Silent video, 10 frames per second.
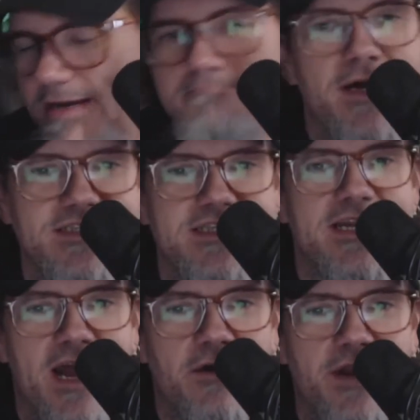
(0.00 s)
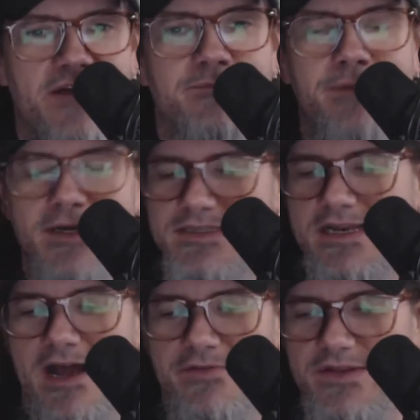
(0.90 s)
bust it out. I've busted
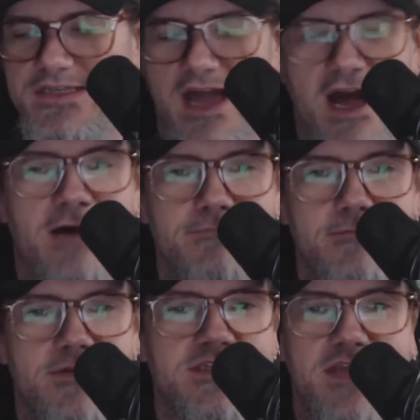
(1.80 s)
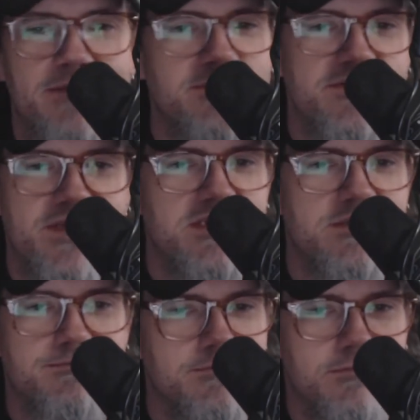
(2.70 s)
out this comp. It's MTV's
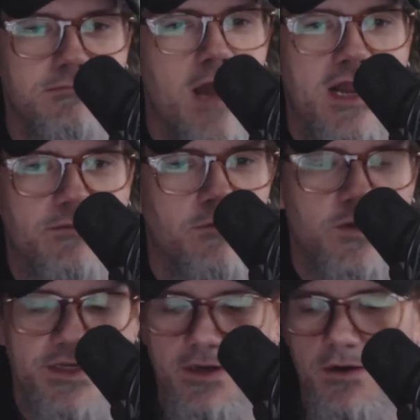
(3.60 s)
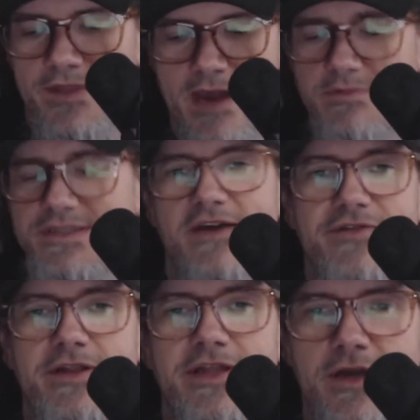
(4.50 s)
Rock and Roll to Go. That would
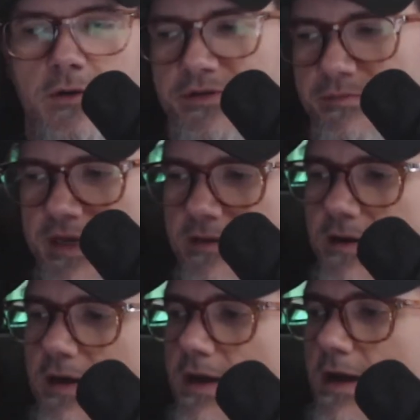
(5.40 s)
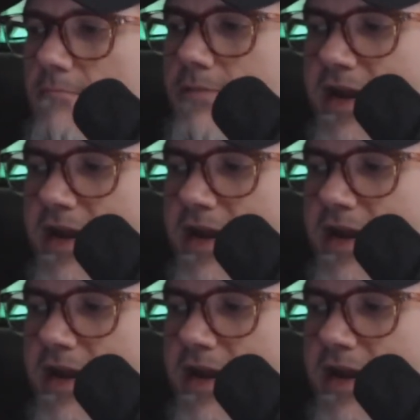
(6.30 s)
definitely go with me. But I